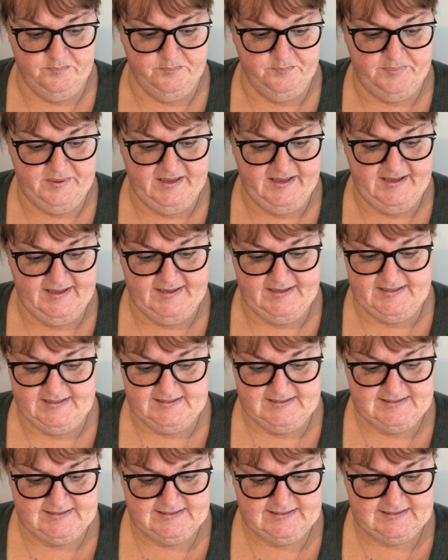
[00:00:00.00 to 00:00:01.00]

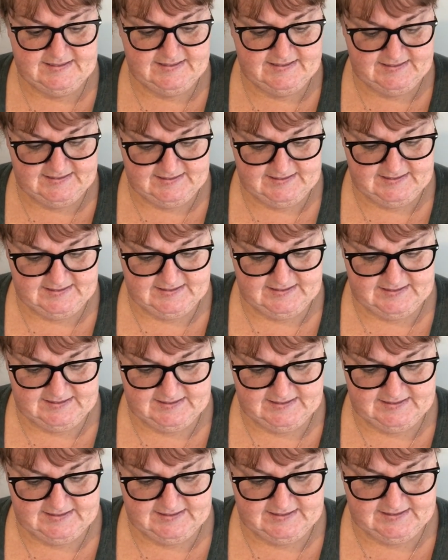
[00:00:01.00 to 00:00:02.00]

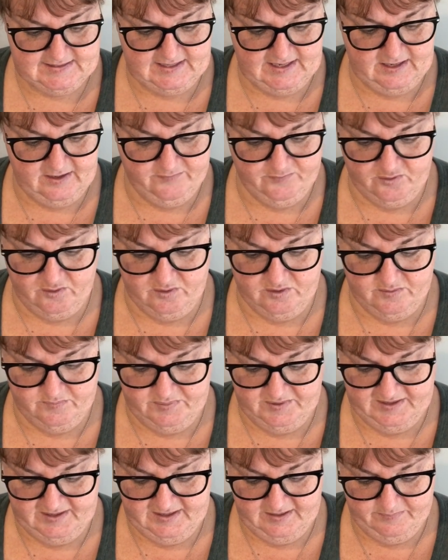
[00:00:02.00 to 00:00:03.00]
beads, and I've gone
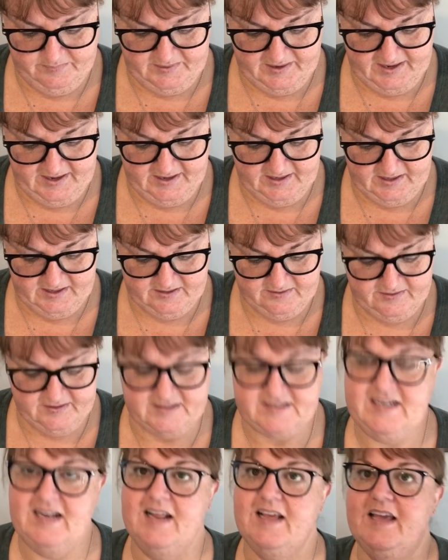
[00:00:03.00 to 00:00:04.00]
completely blank, the
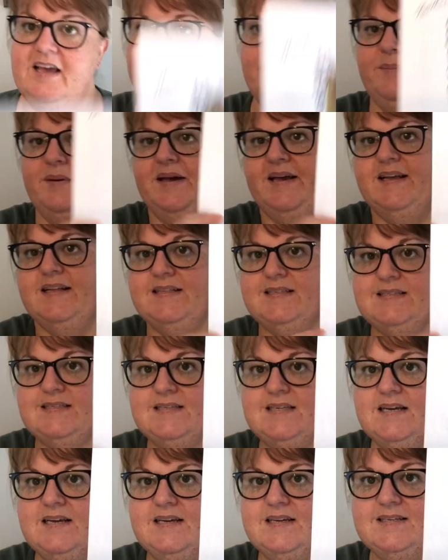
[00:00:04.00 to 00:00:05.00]
Delica
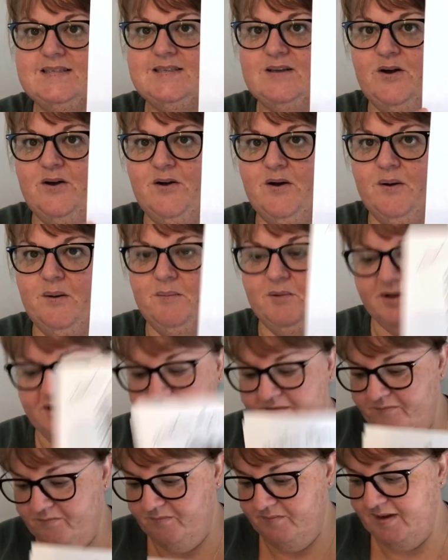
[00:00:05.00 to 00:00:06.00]
beads. So I'm
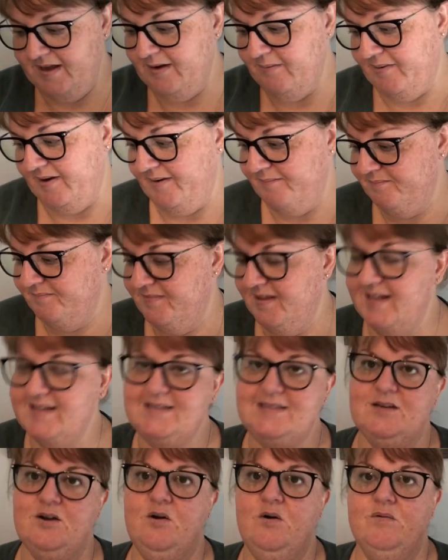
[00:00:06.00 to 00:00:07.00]
looking for, anyway,
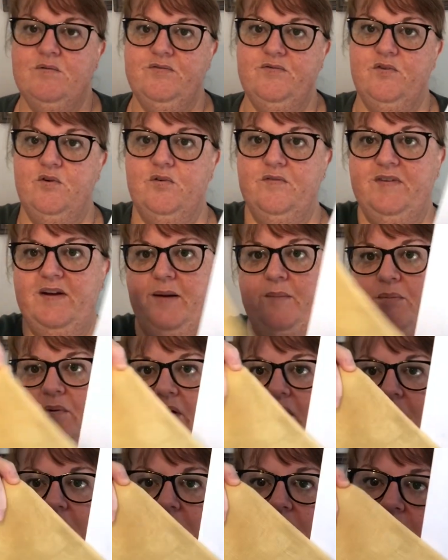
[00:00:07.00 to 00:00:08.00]
it's the called for
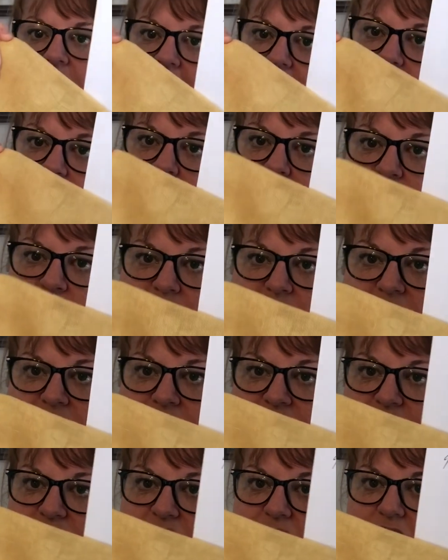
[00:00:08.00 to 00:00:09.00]
fabric that the model was
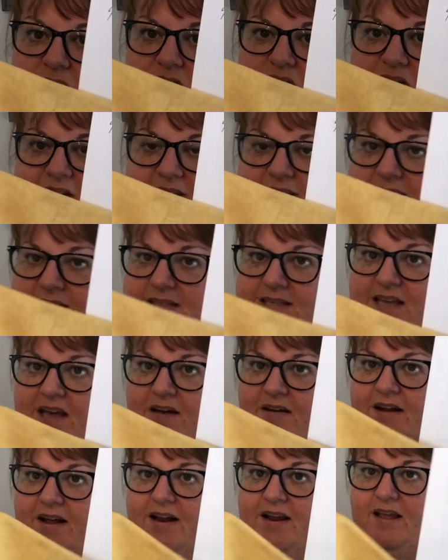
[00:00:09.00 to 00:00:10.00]
stitched on, 36
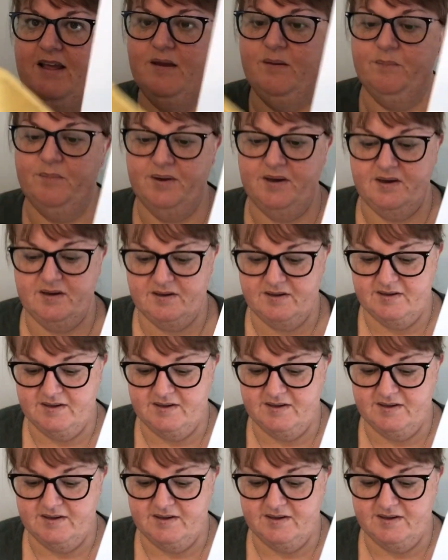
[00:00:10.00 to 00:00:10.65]
count honey amber.